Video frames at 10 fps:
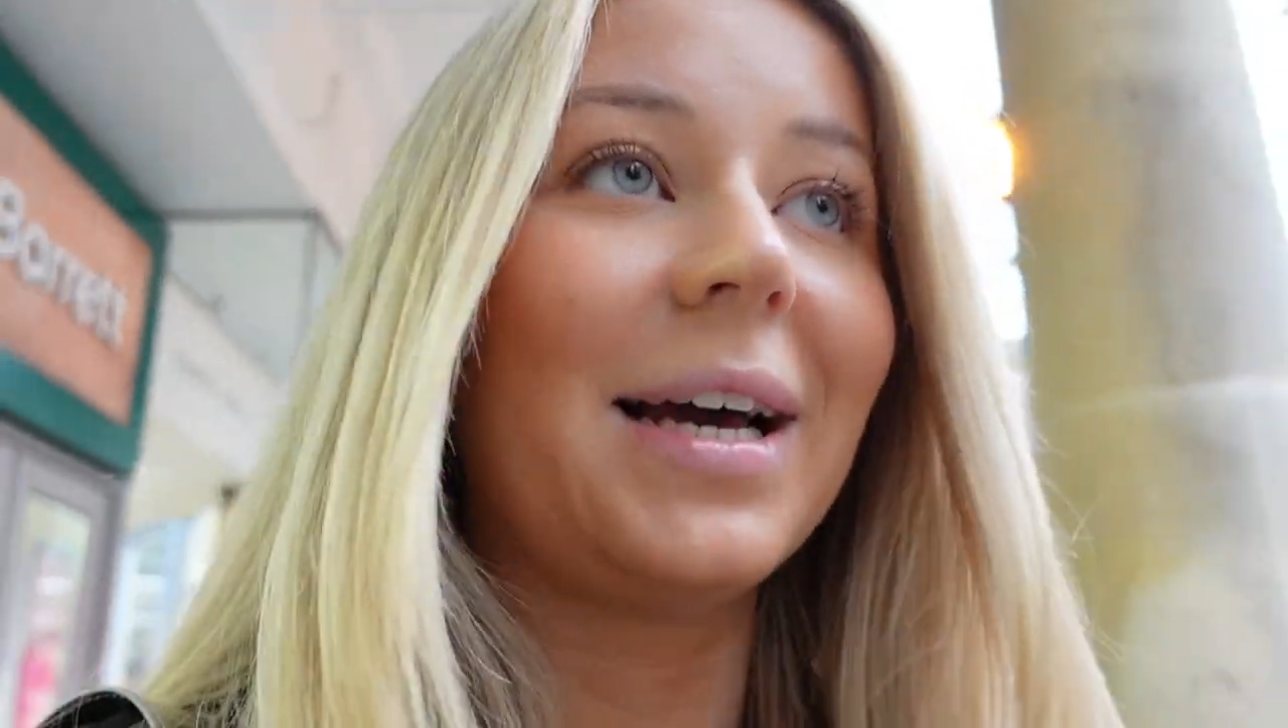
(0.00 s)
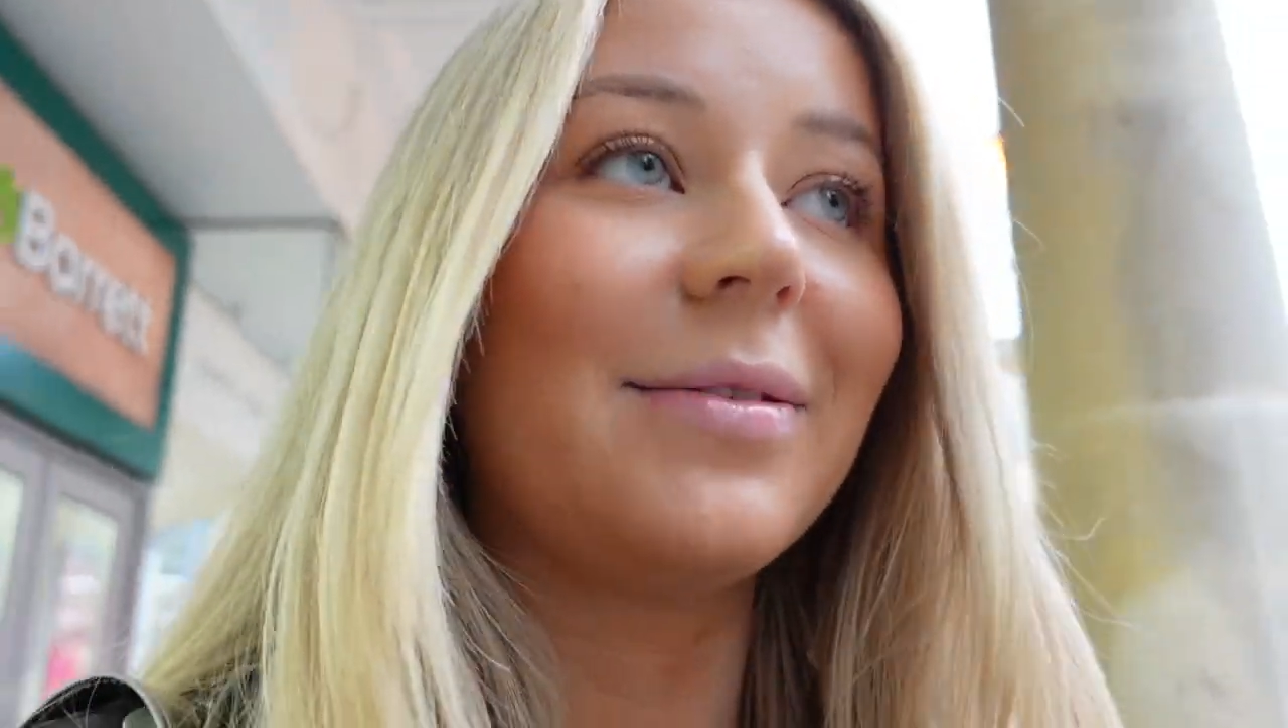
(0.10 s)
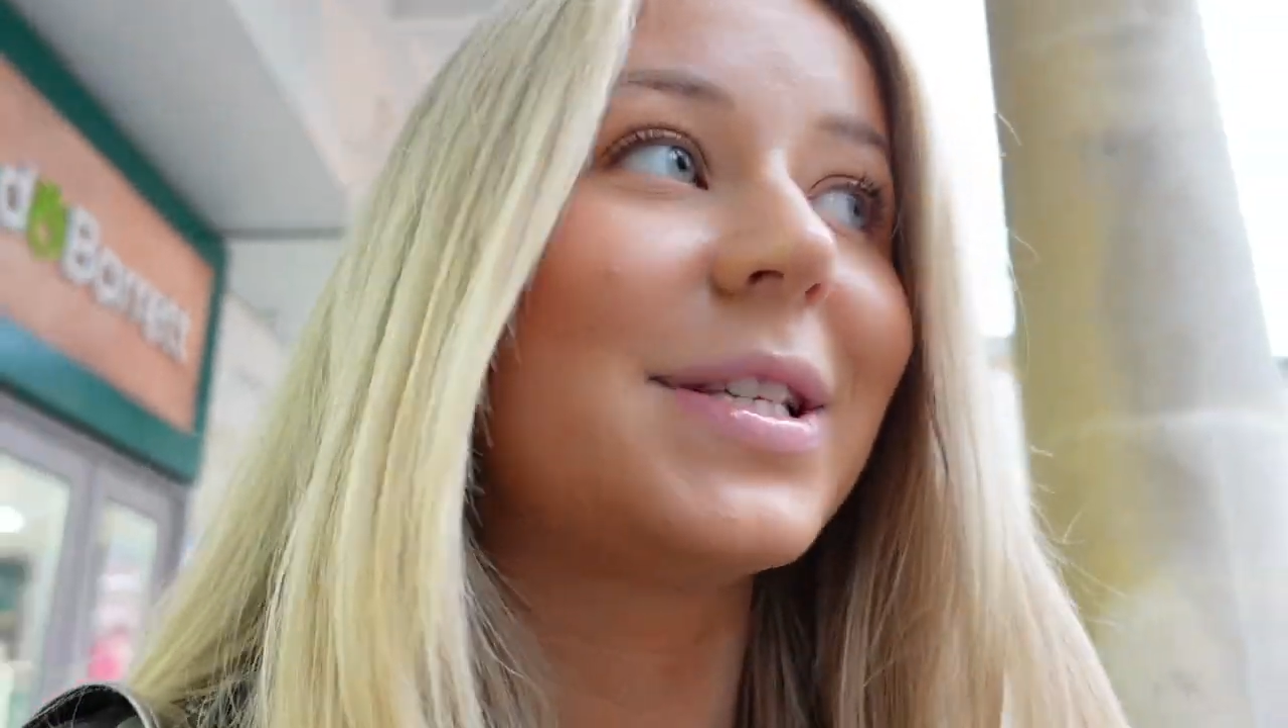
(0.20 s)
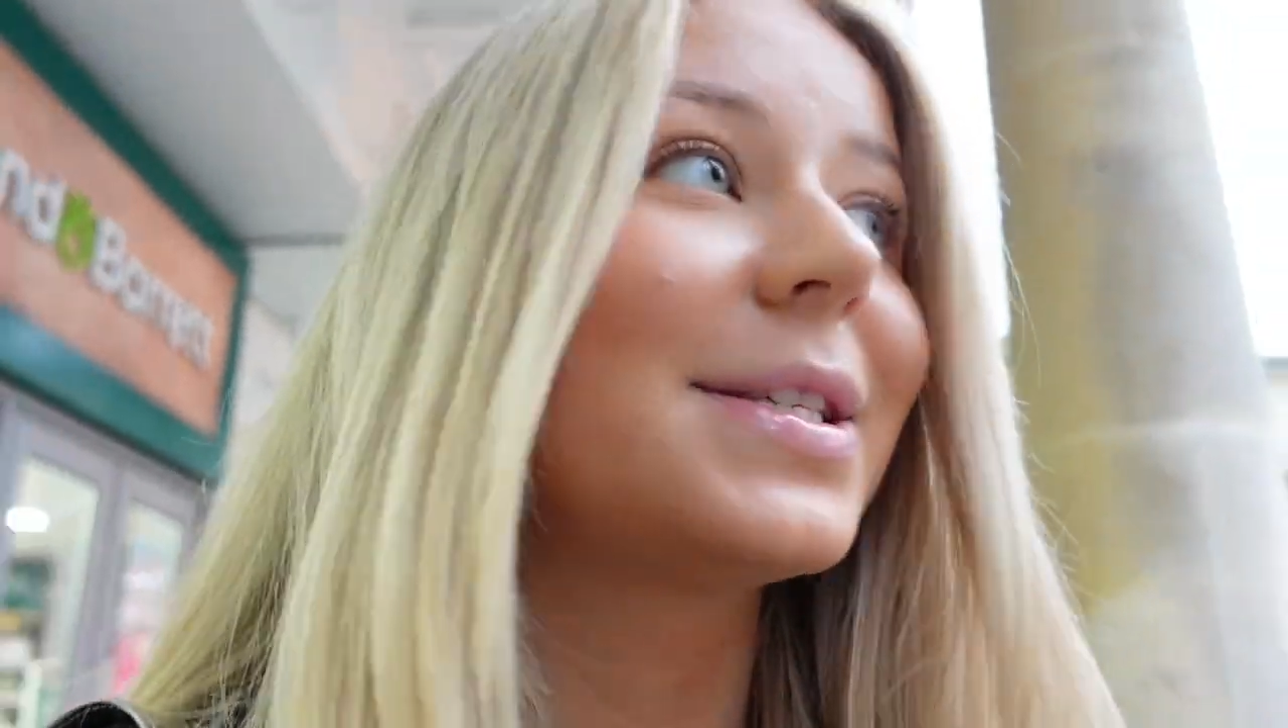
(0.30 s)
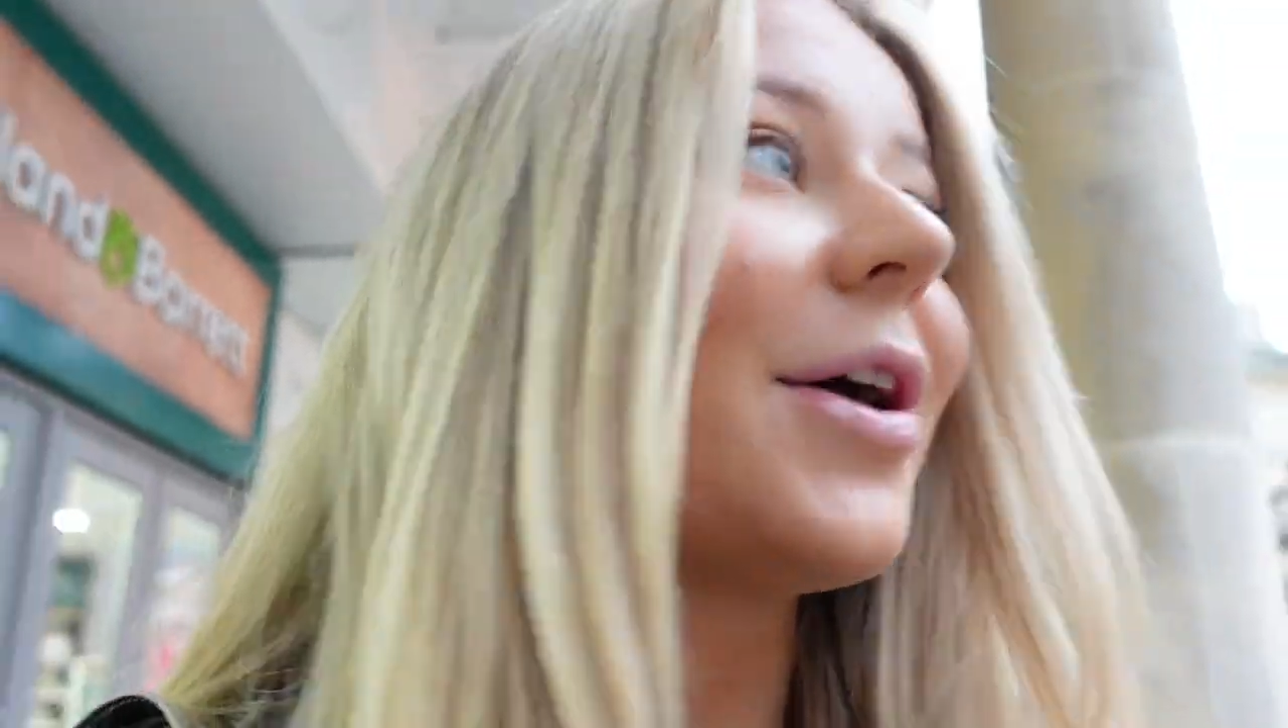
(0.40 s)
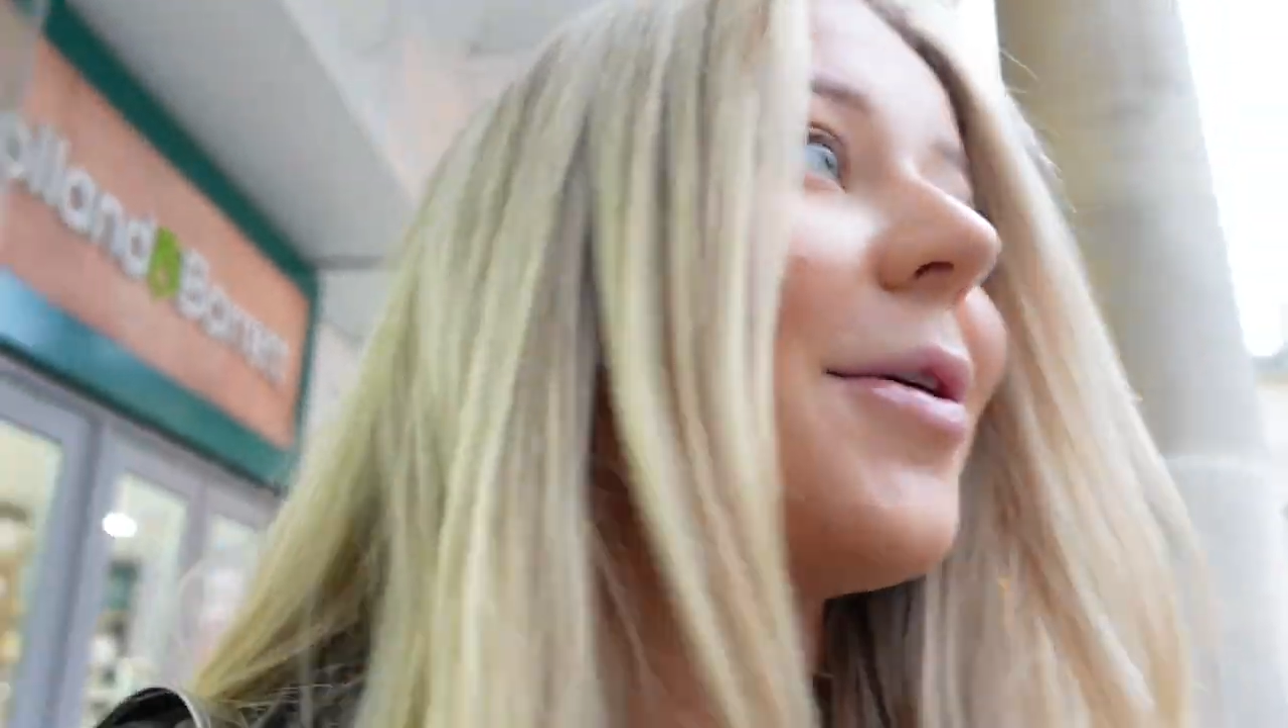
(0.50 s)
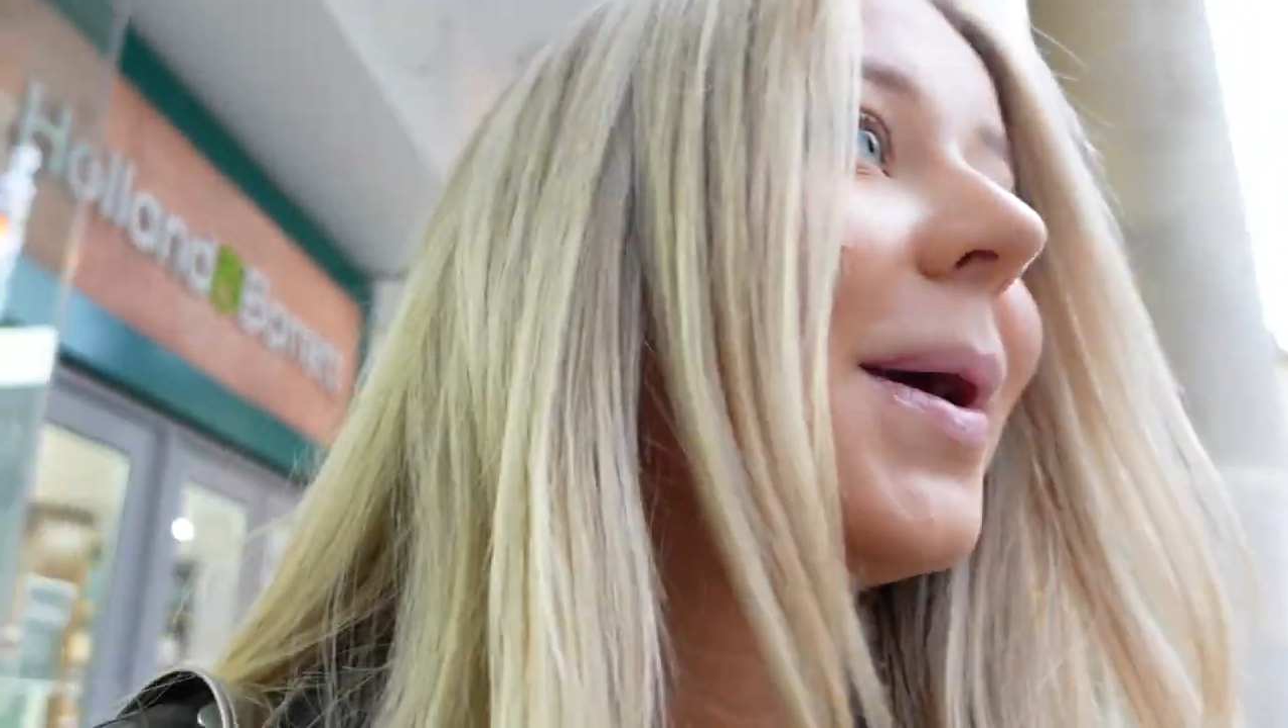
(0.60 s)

It was so